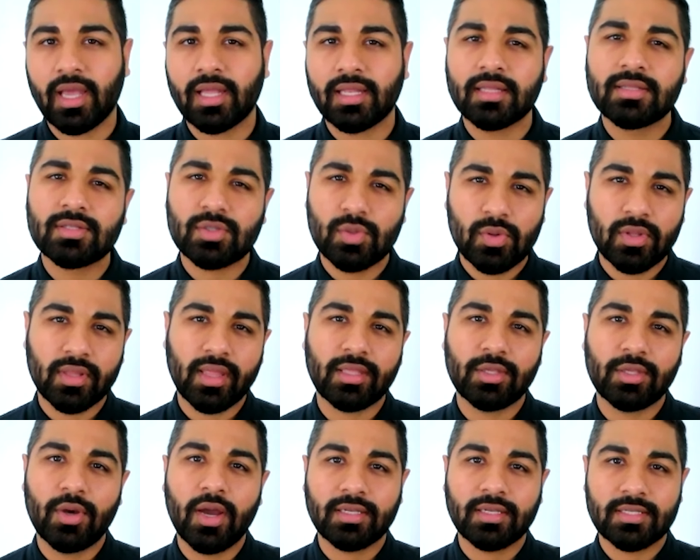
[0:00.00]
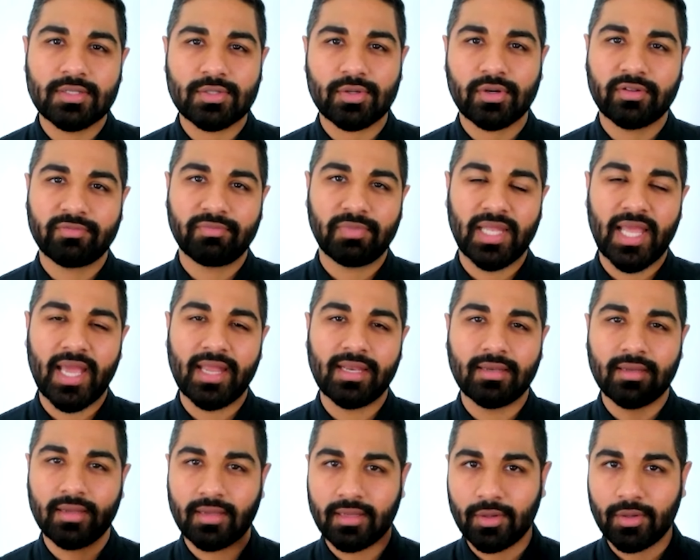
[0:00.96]
Yeah, that's cool that you got to sort of
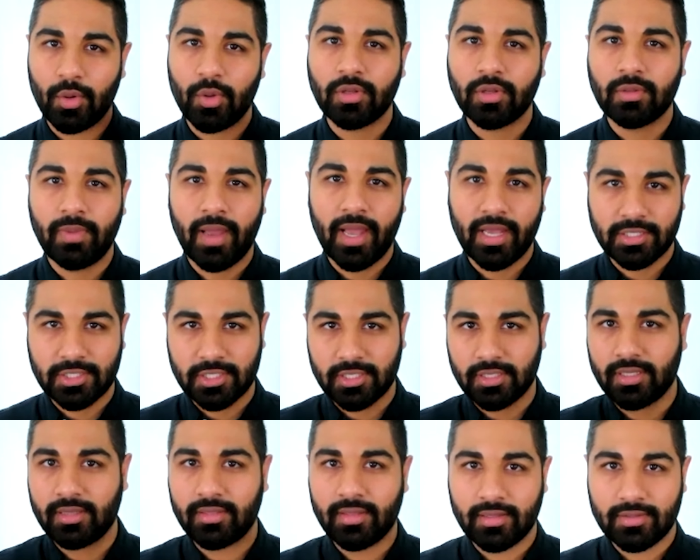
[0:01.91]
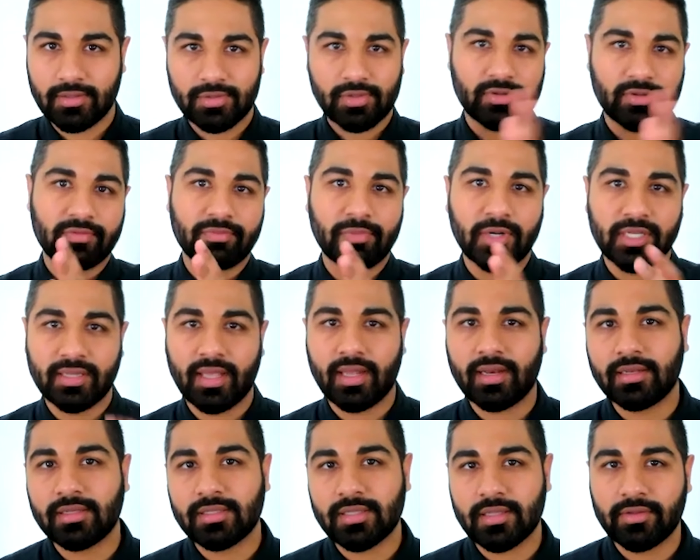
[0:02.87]
blend an old passion and then sort of bring
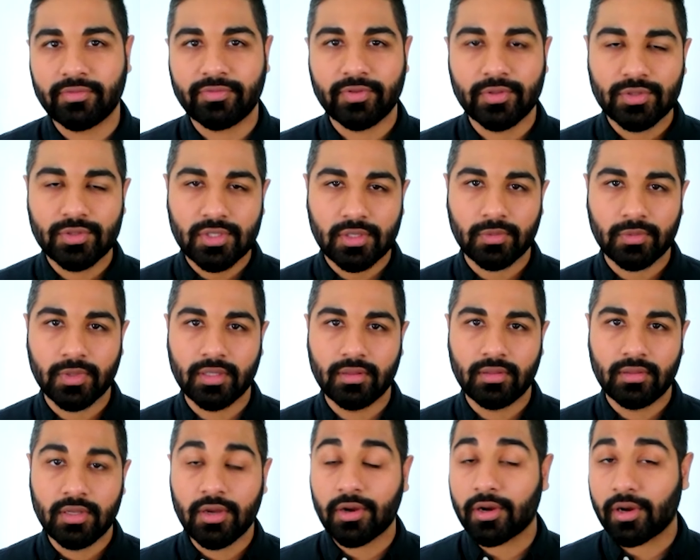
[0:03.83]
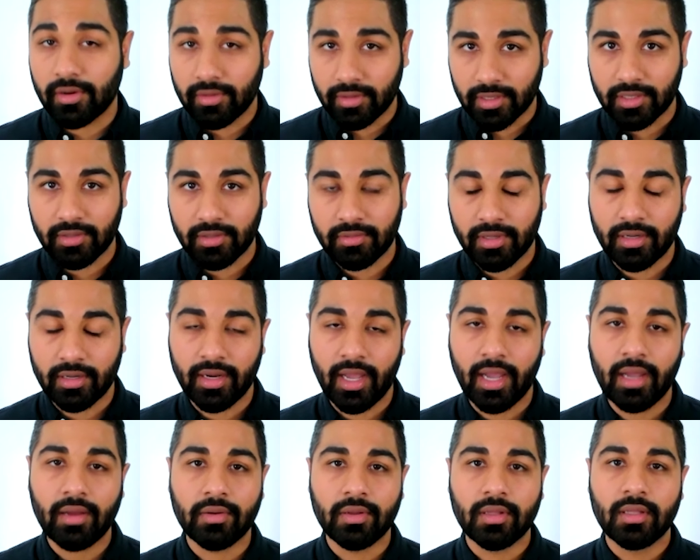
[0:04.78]
that into the future with your current career
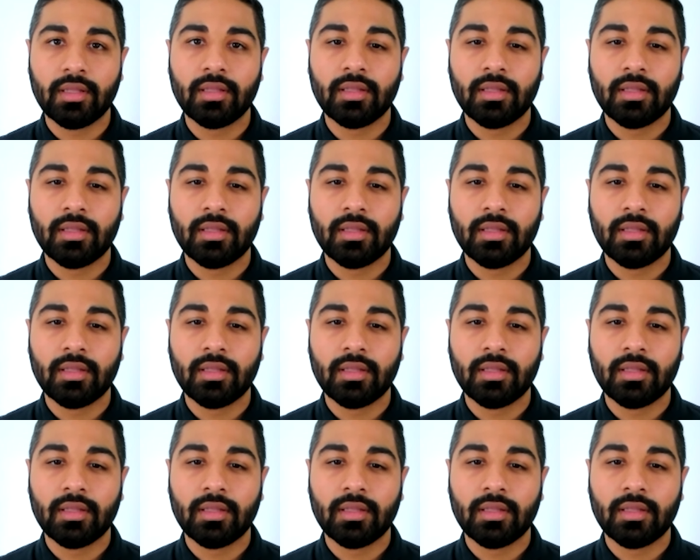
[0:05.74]
now.